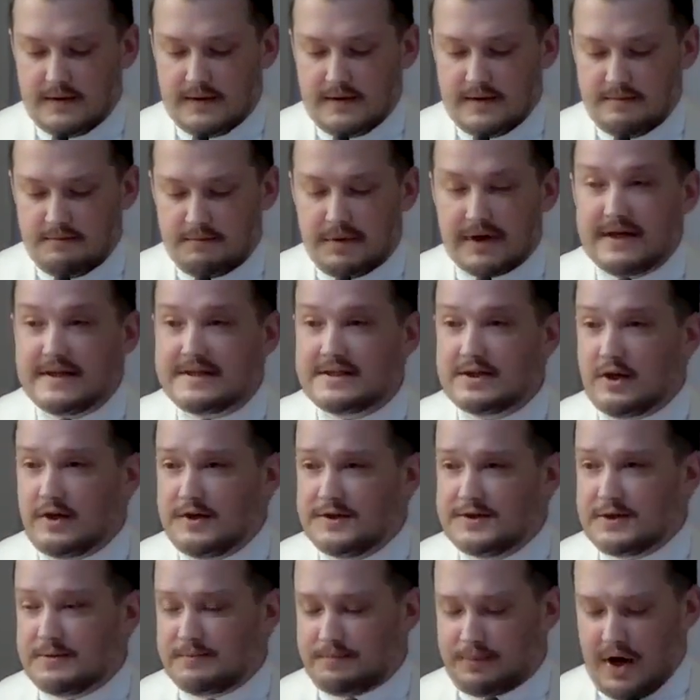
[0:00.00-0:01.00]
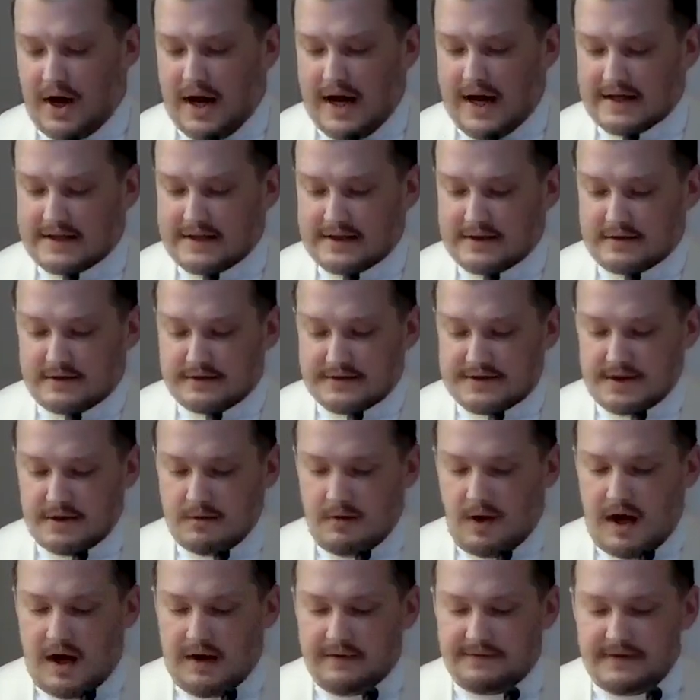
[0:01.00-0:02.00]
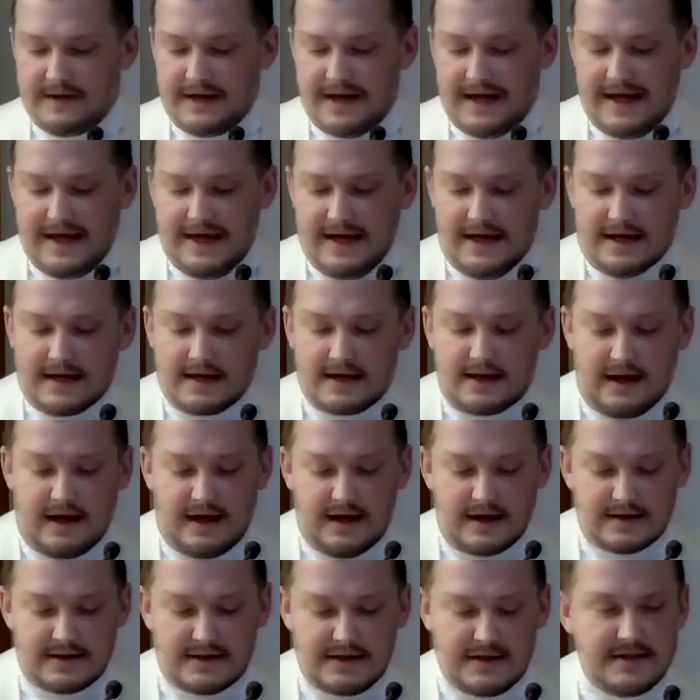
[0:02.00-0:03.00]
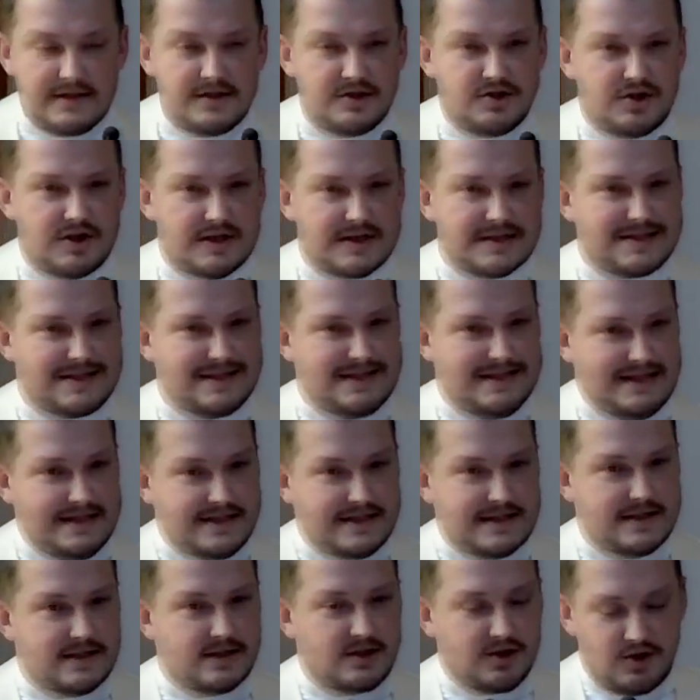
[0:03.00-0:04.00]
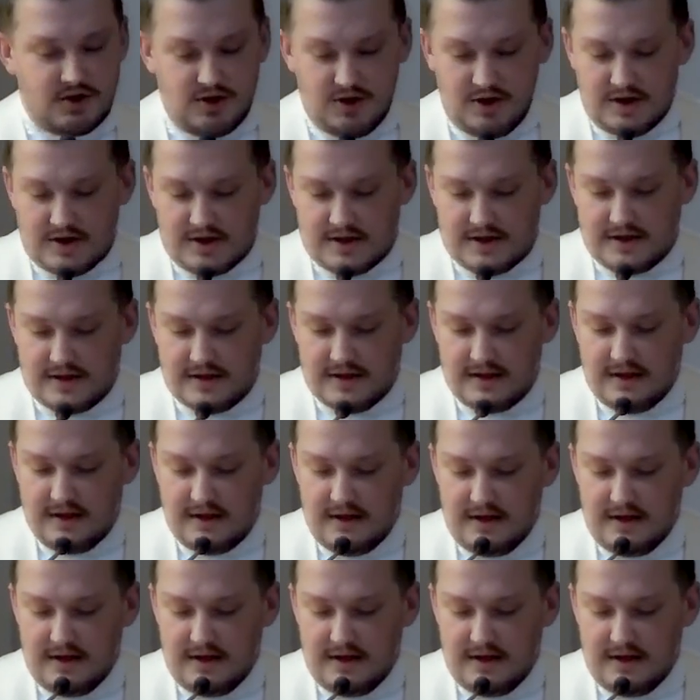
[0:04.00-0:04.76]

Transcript: But it's also practical. So often, AI content just isn't good,